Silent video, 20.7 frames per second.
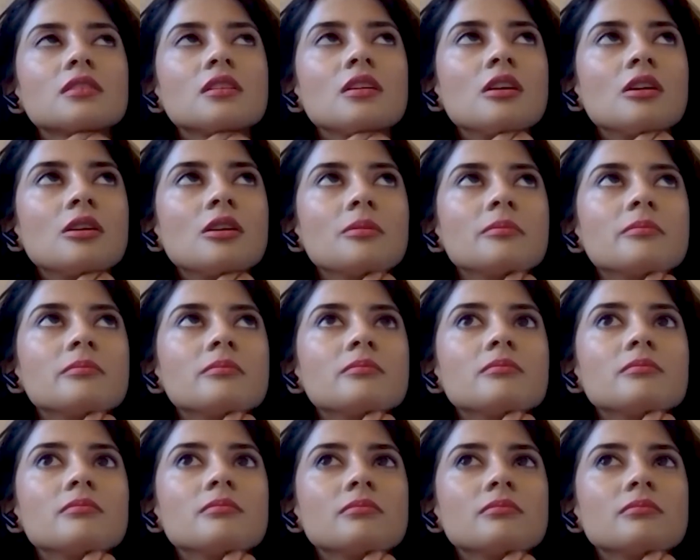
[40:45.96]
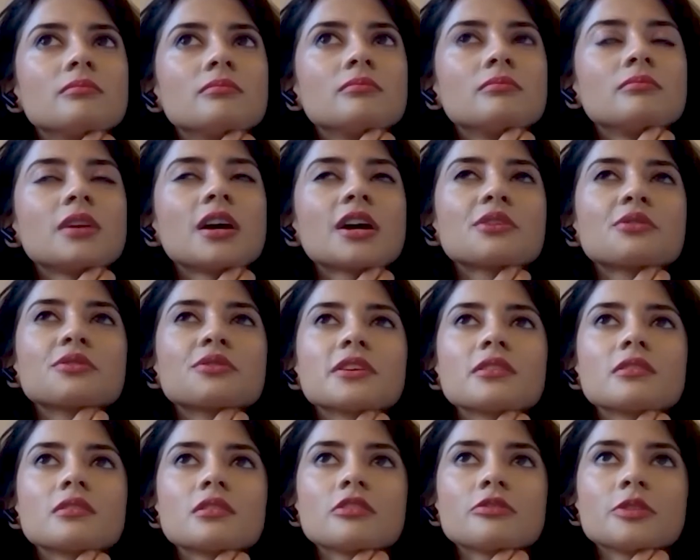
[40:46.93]
um I don't
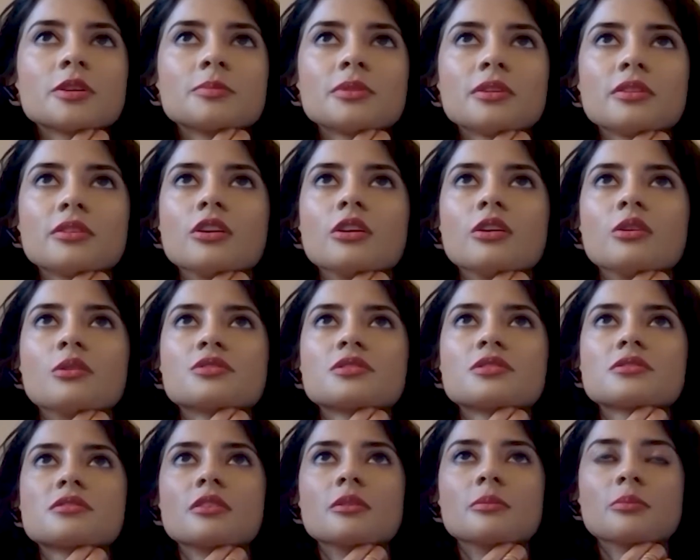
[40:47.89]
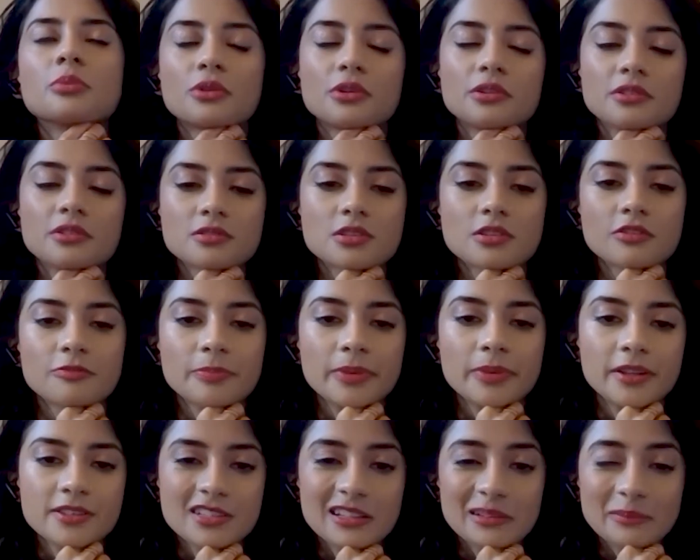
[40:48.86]
think enough people know just the importance of
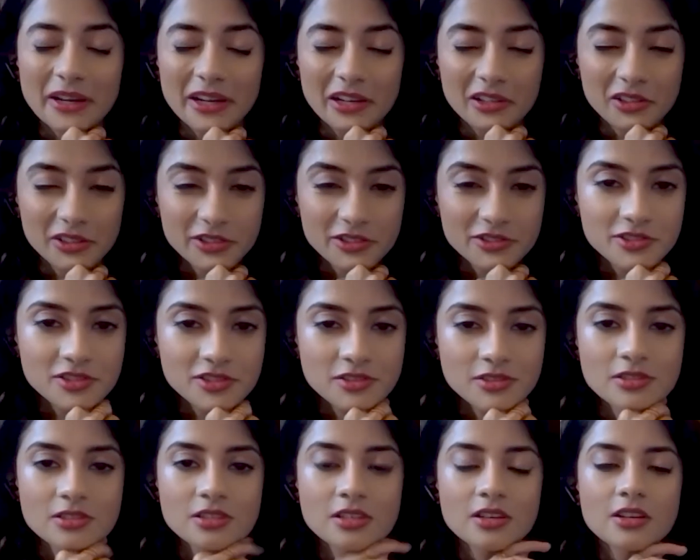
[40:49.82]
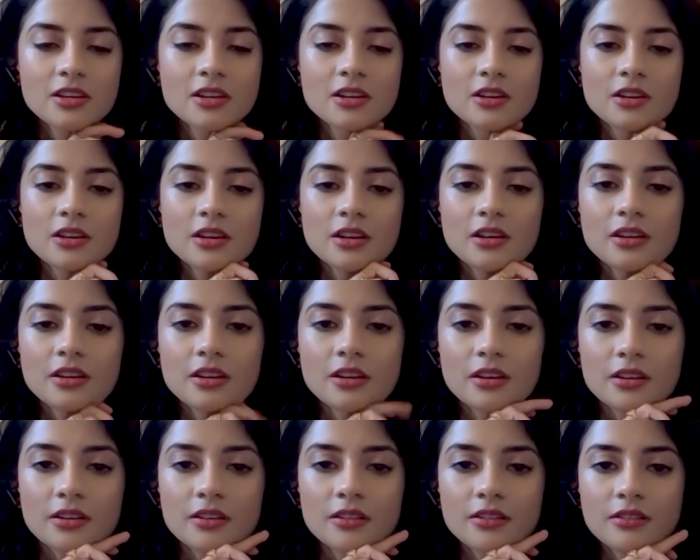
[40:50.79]
pencil mileage
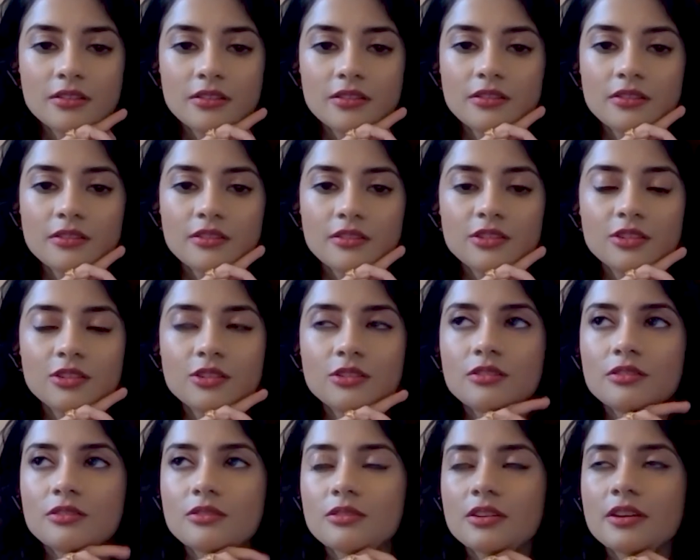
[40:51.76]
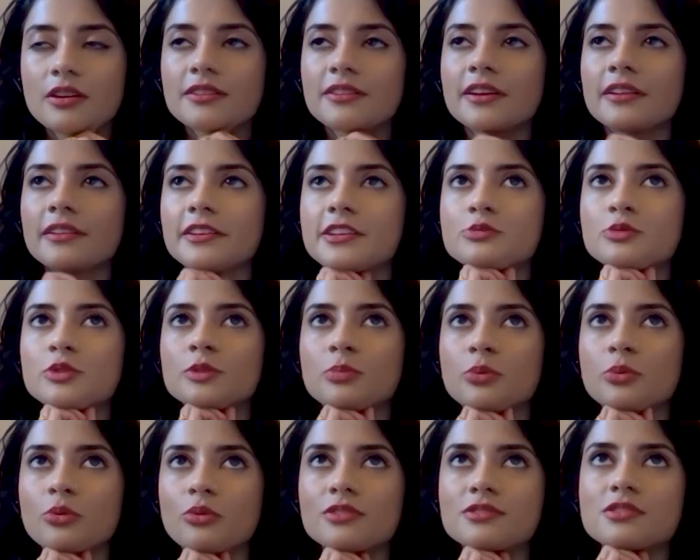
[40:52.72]
and at least with
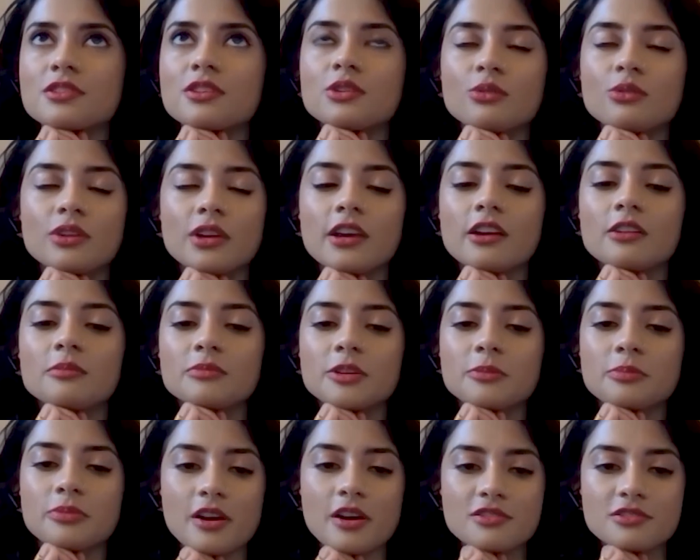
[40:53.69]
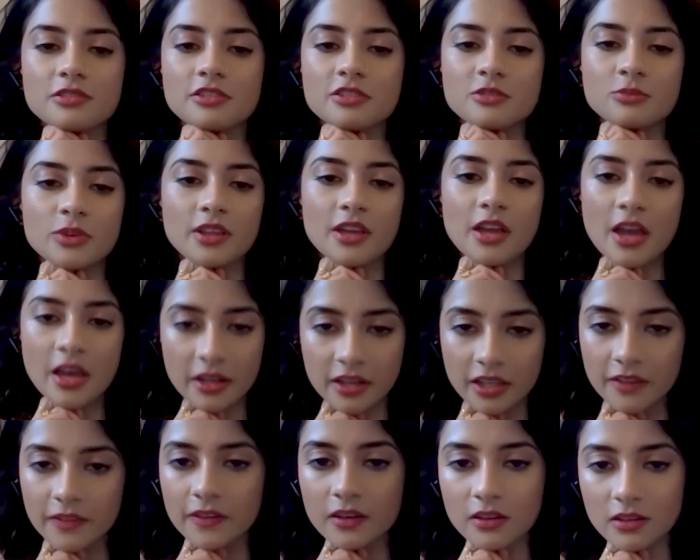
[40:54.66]
boards you can't be precious with
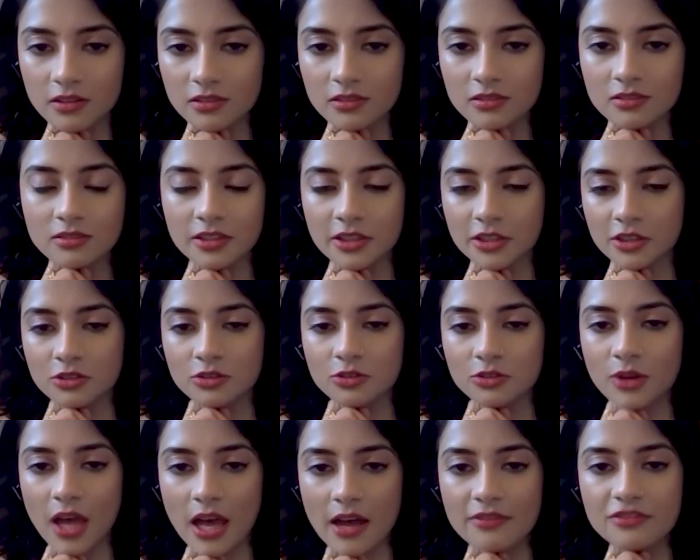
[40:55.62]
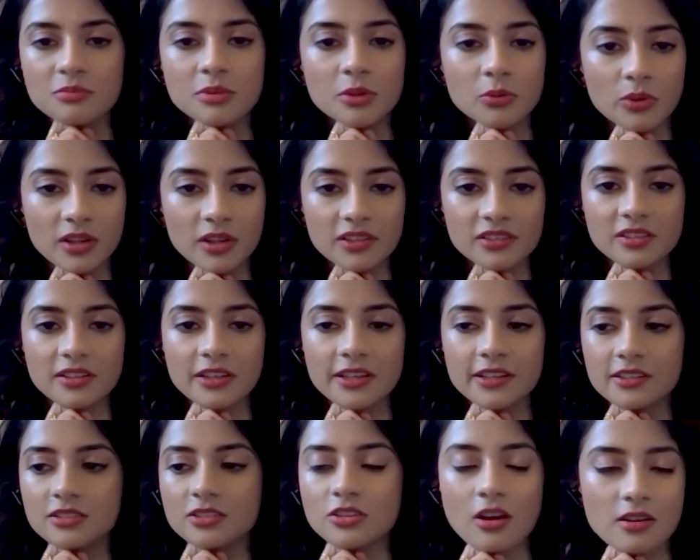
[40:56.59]
anything. Like you have to be willing to
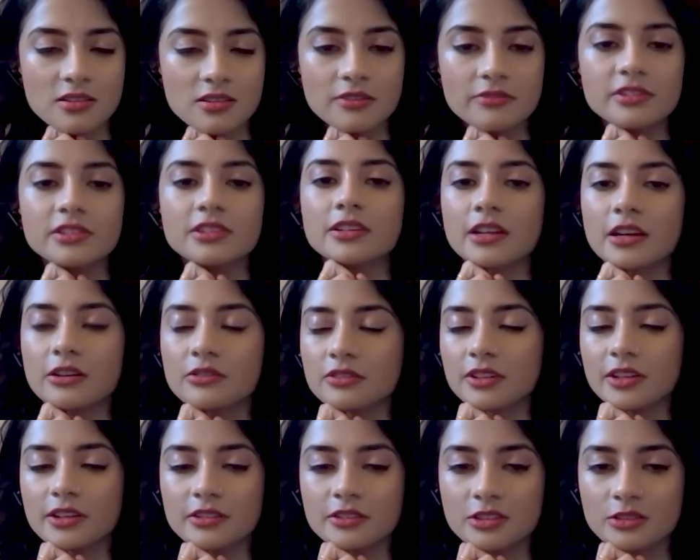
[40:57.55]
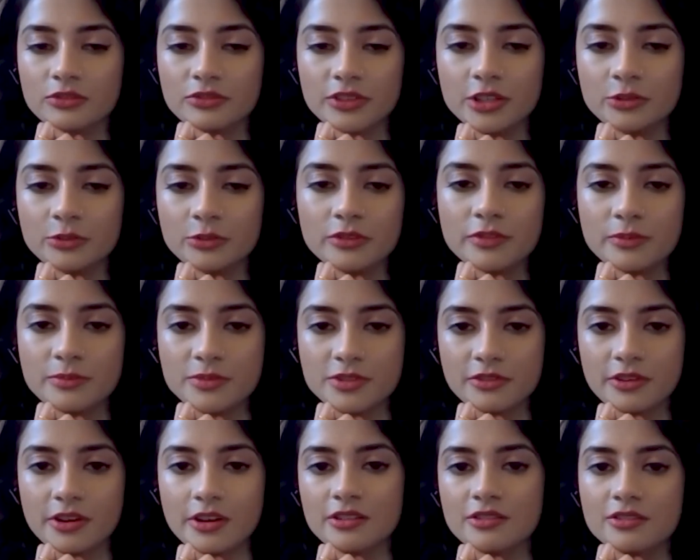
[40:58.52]
like toss everything out and like redo it from
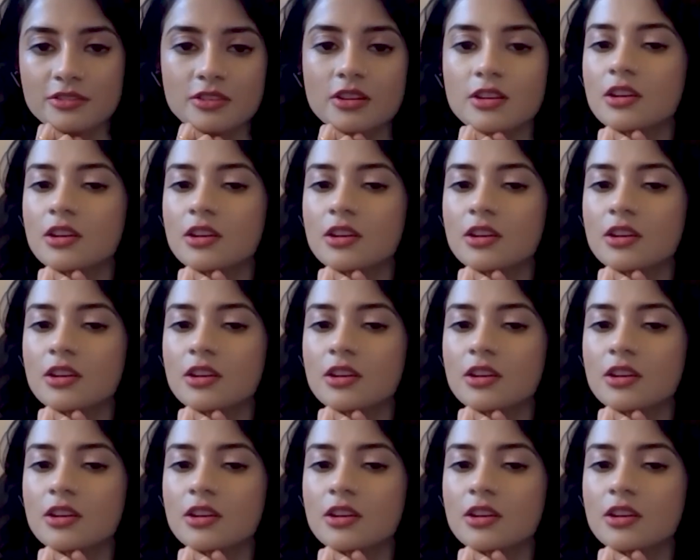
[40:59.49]
scratch.